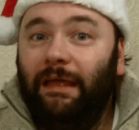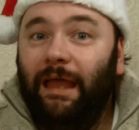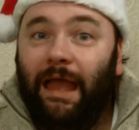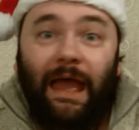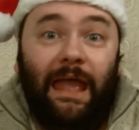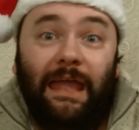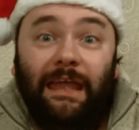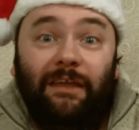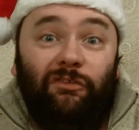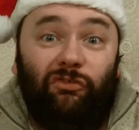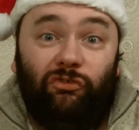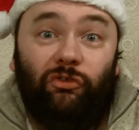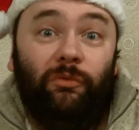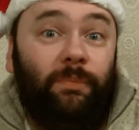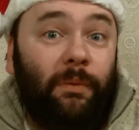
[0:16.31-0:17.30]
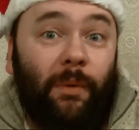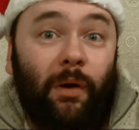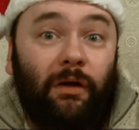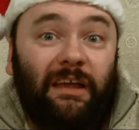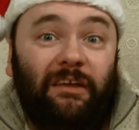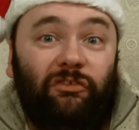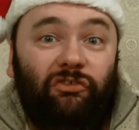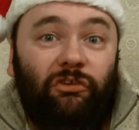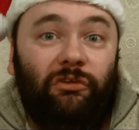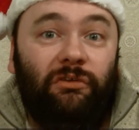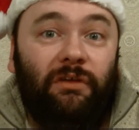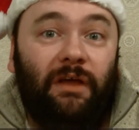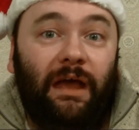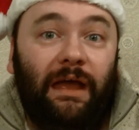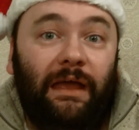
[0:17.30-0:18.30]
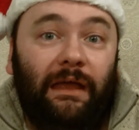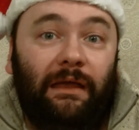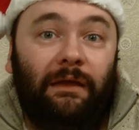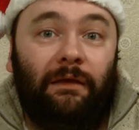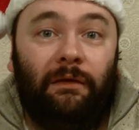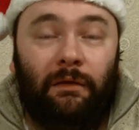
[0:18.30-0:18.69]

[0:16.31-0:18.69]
hey, it's Supermarket Sunday.